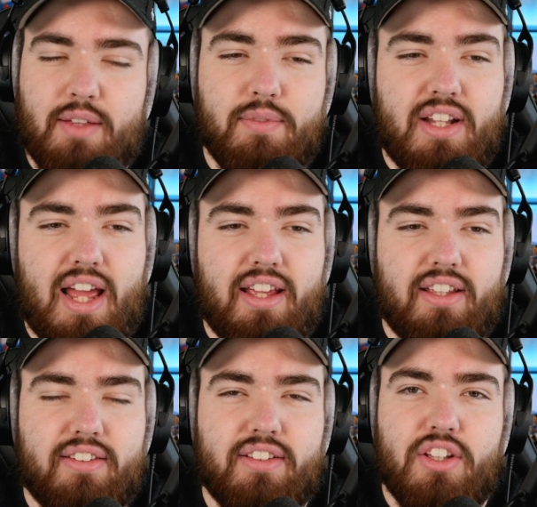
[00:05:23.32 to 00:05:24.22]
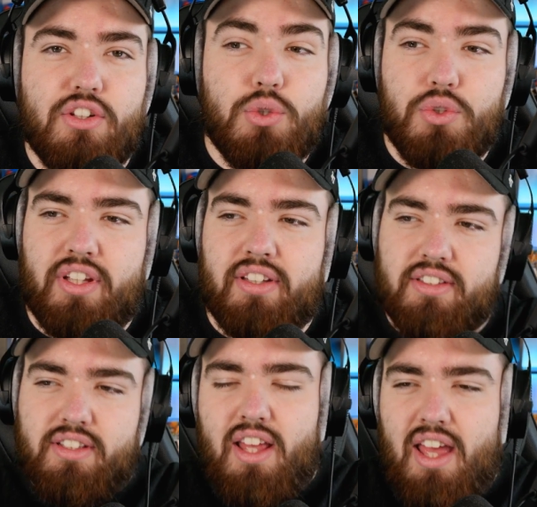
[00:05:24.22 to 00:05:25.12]
let me, like, do
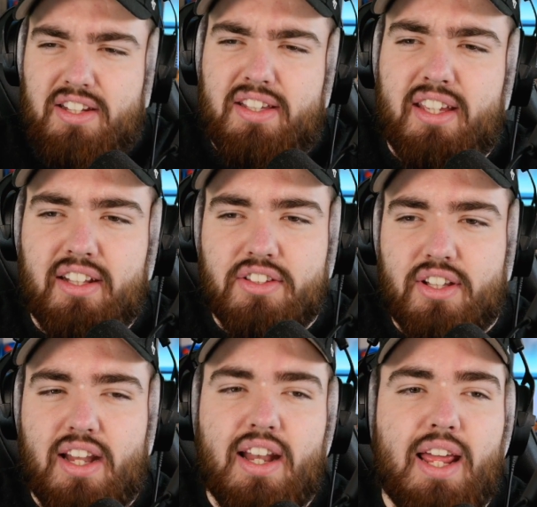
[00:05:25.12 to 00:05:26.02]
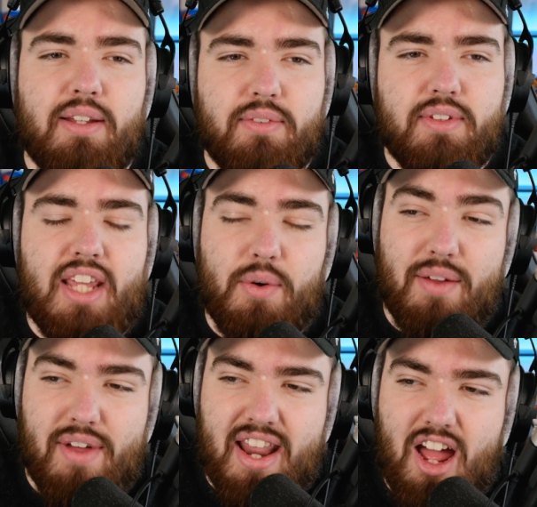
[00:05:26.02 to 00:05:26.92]
things as a kid to then, like, get where
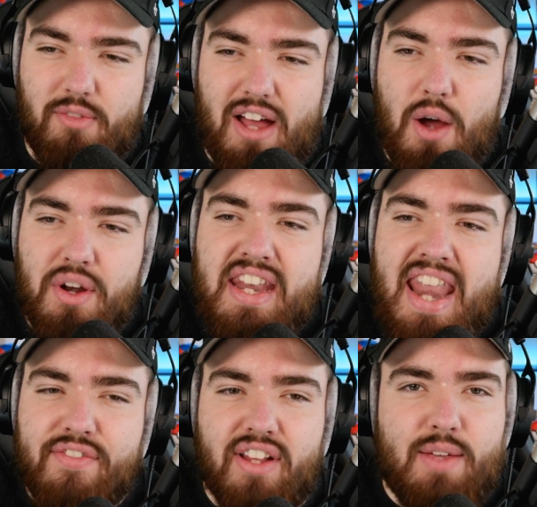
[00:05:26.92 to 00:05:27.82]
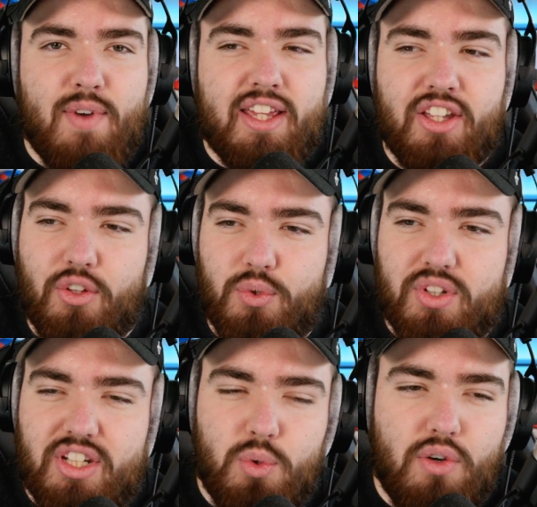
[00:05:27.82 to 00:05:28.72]
I'm at now. But I would never let my kid go to a
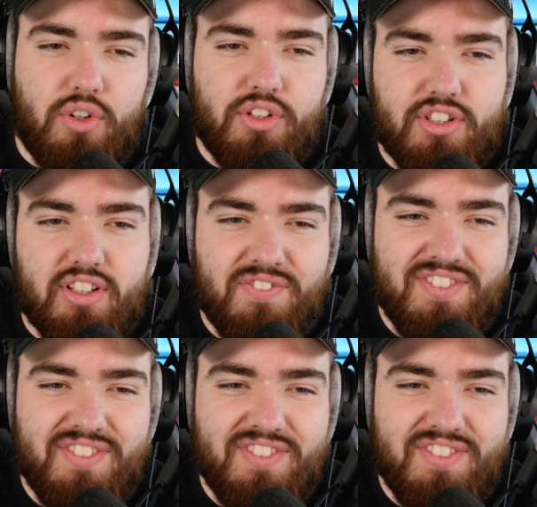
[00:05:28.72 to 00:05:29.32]
D12 concert.